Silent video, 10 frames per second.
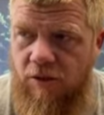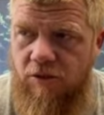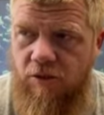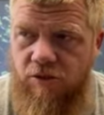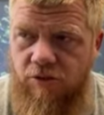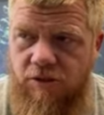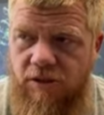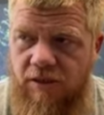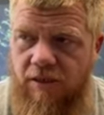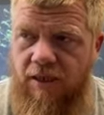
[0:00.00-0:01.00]
you know you
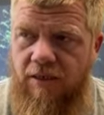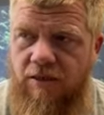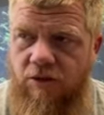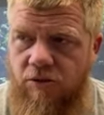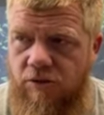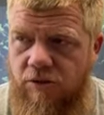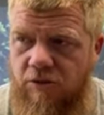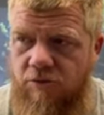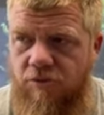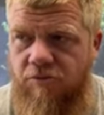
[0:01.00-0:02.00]
see in those
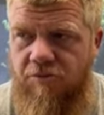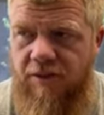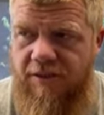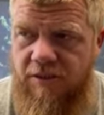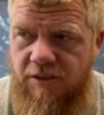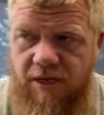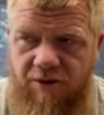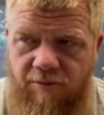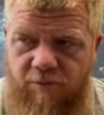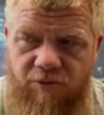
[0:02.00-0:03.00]
those really
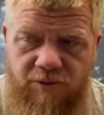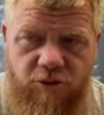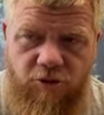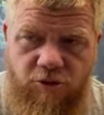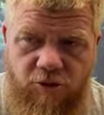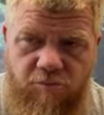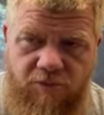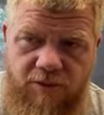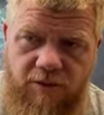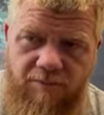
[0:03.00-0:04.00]
scary movies or those movies